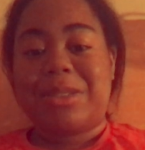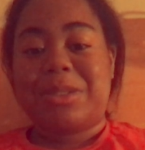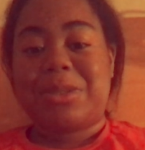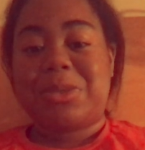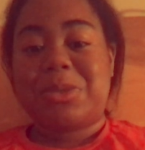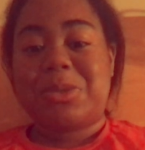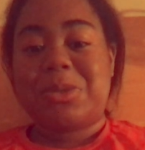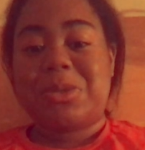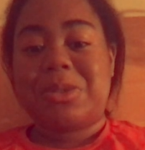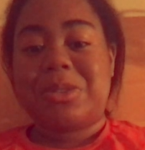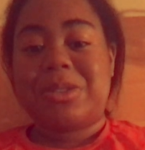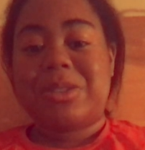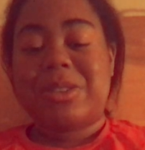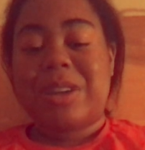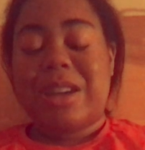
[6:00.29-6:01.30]

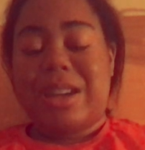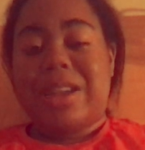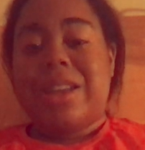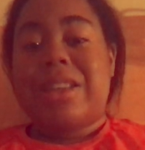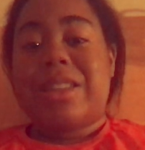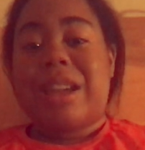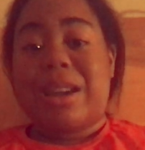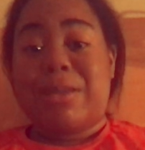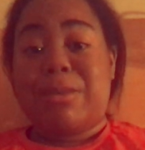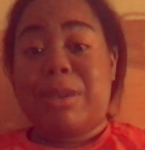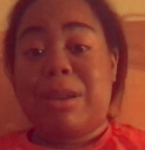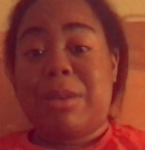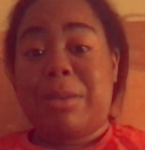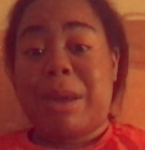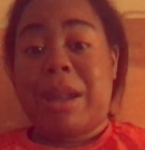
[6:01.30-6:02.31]
school. That'll be
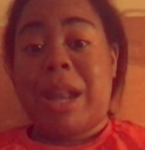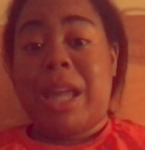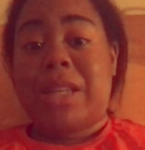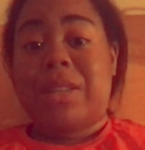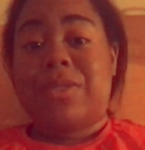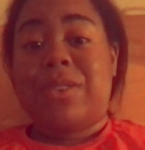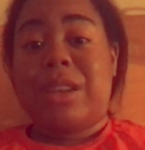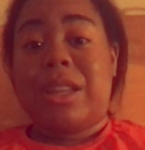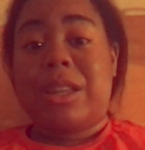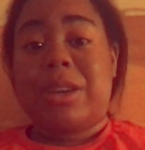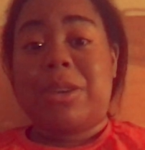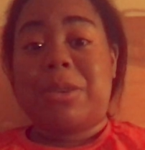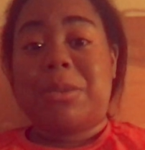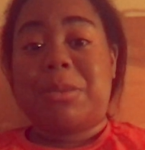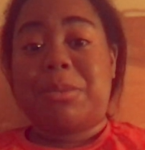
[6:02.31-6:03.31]
on my next
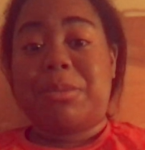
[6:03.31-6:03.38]
video.